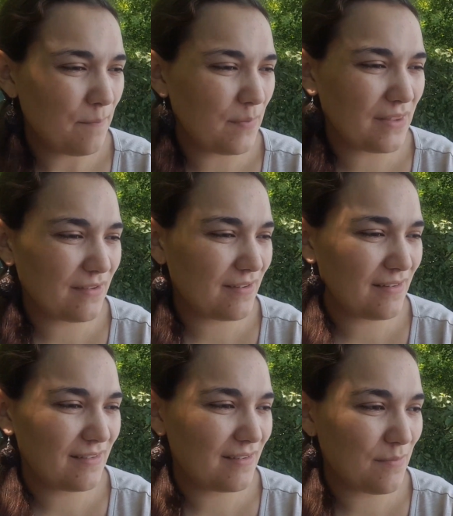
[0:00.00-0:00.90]
But
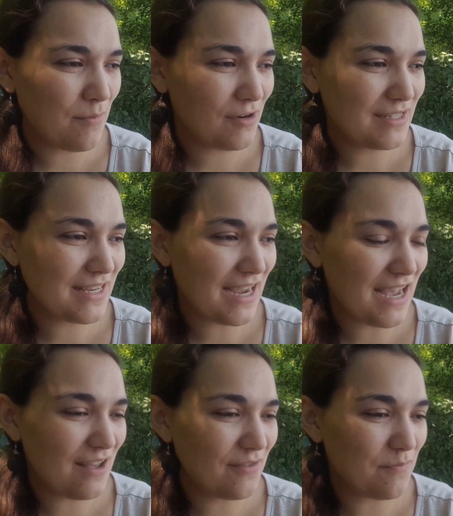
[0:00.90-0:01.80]
the memories I
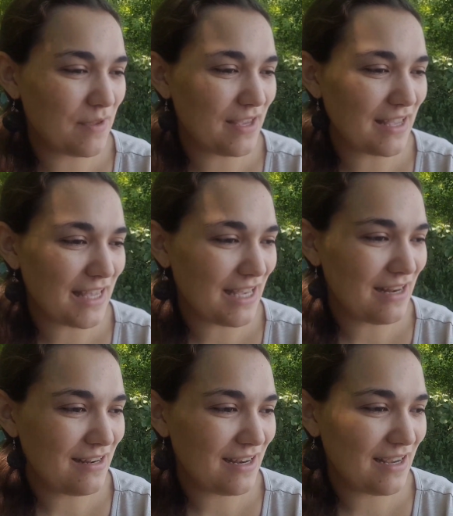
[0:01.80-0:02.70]
have of being a
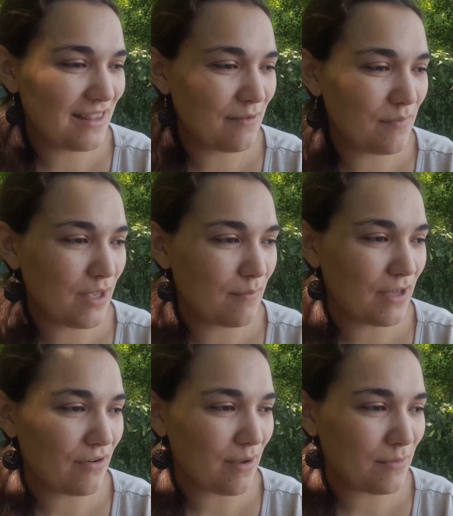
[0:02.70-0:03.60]
kid and them being
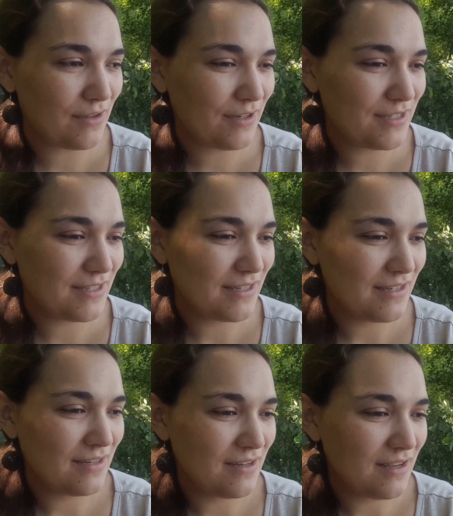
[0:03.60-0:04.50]
my grandmother's
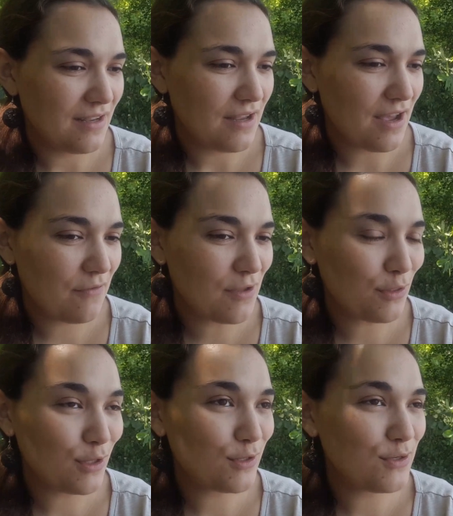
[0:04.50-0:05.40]
have
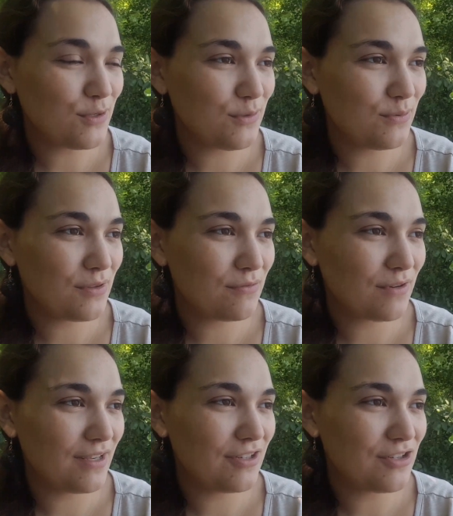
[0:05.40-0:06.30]
nothing to do with the
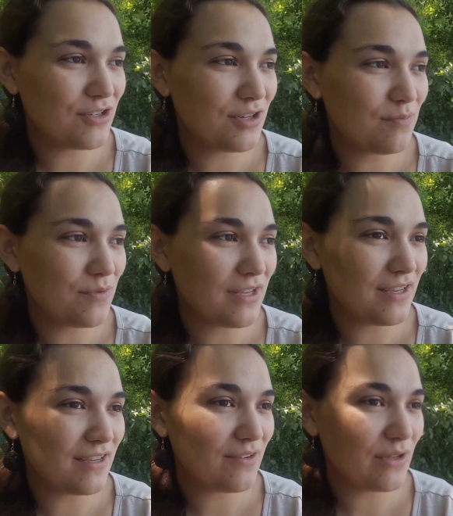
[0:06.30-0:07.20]
relationship
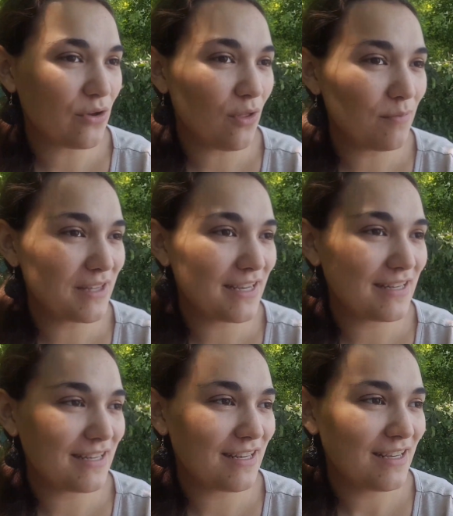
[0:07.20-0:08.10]
we
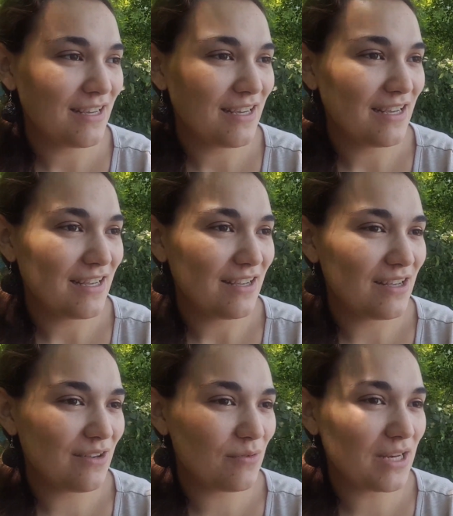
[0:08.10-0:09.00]
culminated
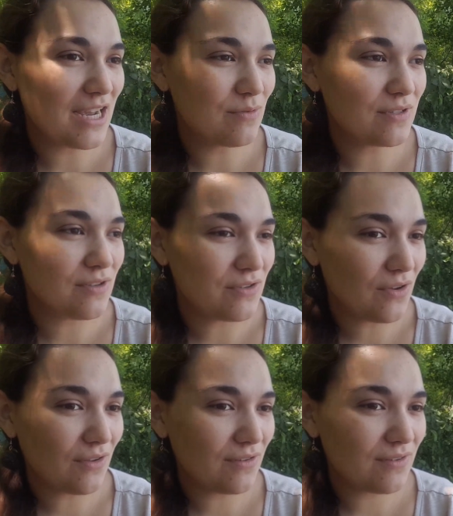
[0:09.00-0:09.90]
when I was an
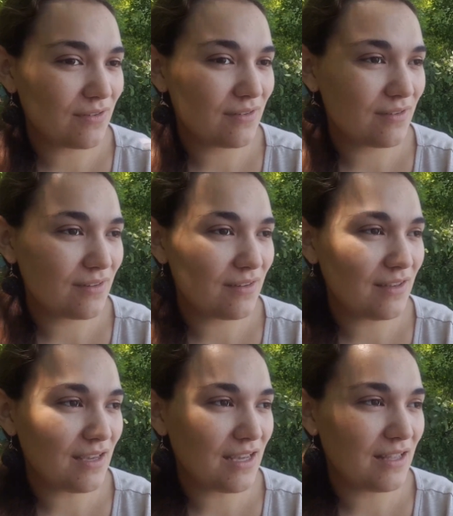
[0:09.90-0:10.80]
adult
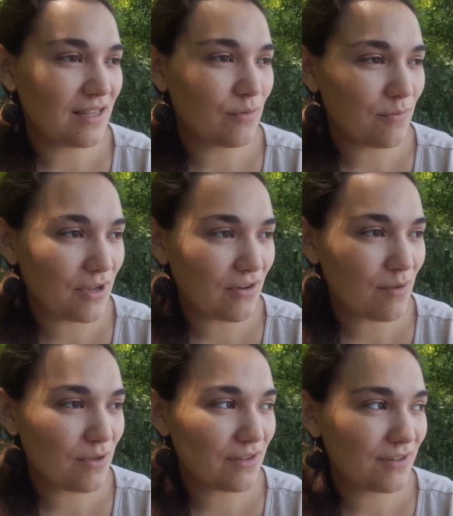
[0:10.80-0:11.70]
and they were my
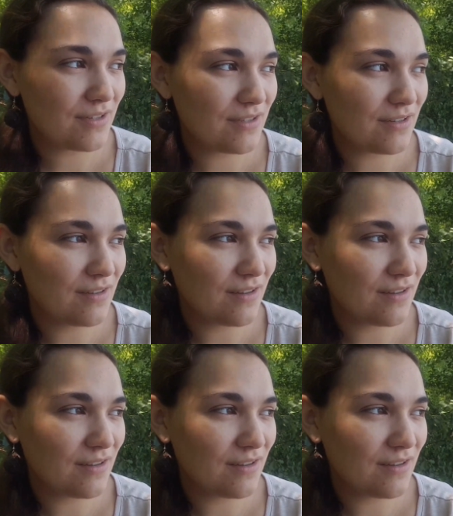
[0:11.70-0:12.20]
grandmother's.